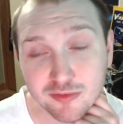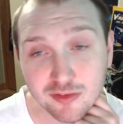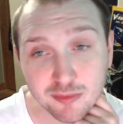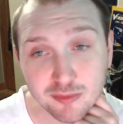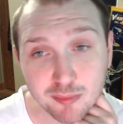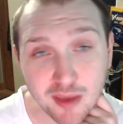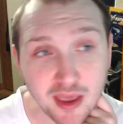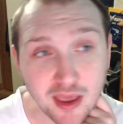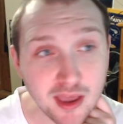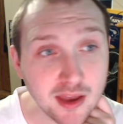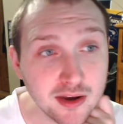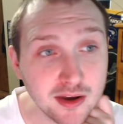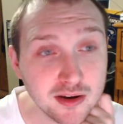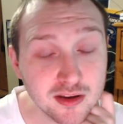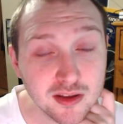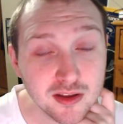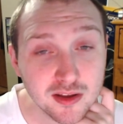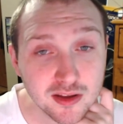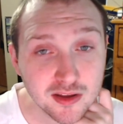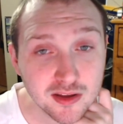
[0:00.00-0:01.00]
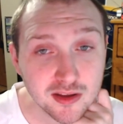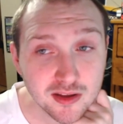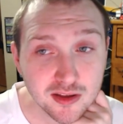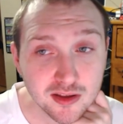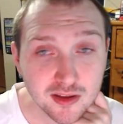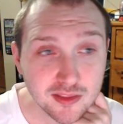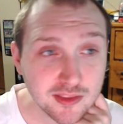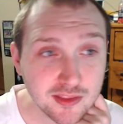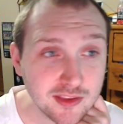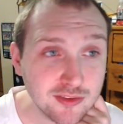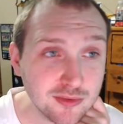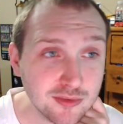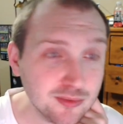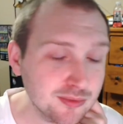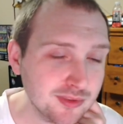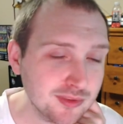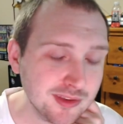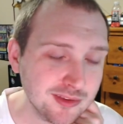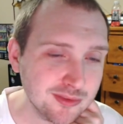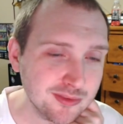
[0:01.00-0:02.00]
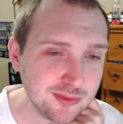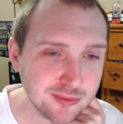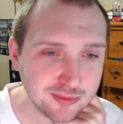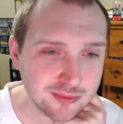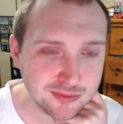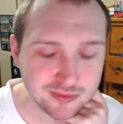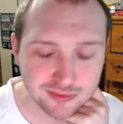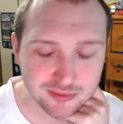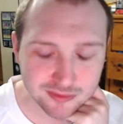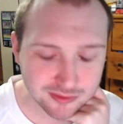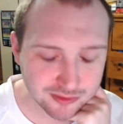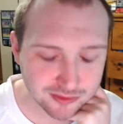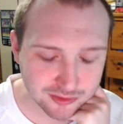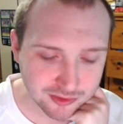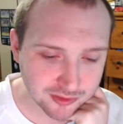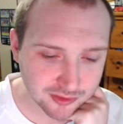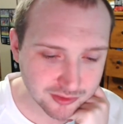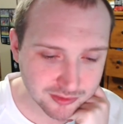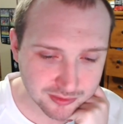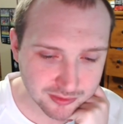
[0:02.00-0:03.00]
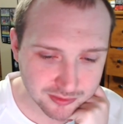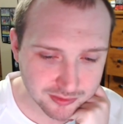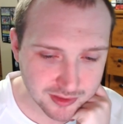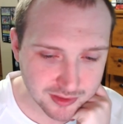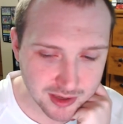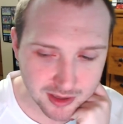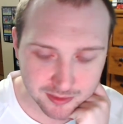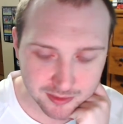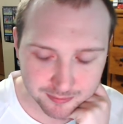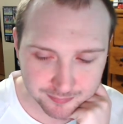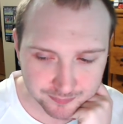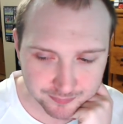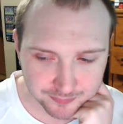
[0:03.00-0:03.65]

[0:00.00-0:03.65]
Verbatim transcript: it's bad. That's that's just yeah.